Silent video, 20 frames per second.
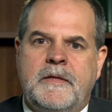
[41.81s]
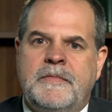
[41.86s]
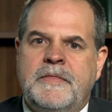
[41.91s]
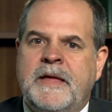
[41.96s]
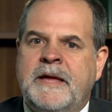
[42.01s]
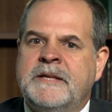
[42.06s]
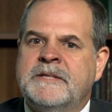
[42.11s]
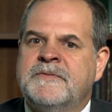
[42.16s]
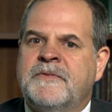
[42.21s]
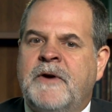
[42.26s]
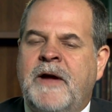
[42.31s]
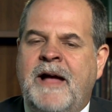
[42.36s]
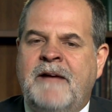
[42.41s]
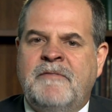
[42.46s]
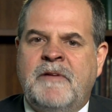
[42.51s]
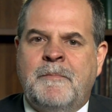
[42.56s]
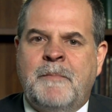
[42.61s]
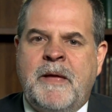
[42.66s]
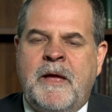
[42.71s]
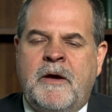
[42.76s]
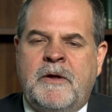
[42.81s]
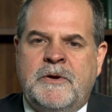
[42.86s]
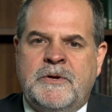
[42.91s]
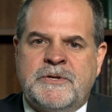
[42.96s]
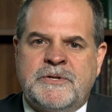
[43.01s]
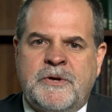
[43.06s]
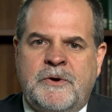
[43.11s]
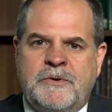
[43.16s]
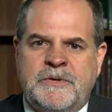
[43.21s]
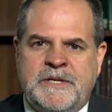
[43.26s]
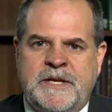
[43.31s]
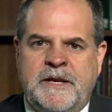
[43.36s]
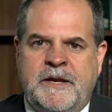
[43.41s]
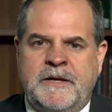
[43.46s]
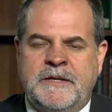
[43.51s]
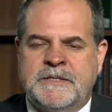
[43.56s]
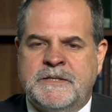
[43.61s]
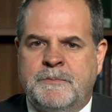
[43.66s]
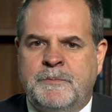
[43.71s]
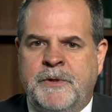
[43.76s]
Thanks for having me on your show,
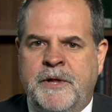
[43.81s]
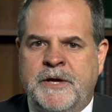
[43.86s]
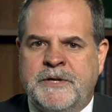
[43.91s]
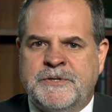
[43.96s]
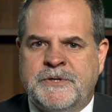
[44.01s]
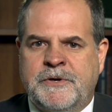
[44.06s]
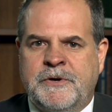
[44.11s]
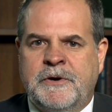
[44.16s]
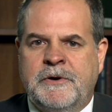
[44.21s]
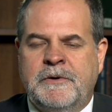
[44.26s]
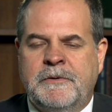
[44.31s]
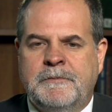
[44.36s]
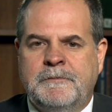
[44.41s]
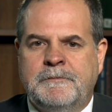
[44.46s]
Deana. It's a pleasure.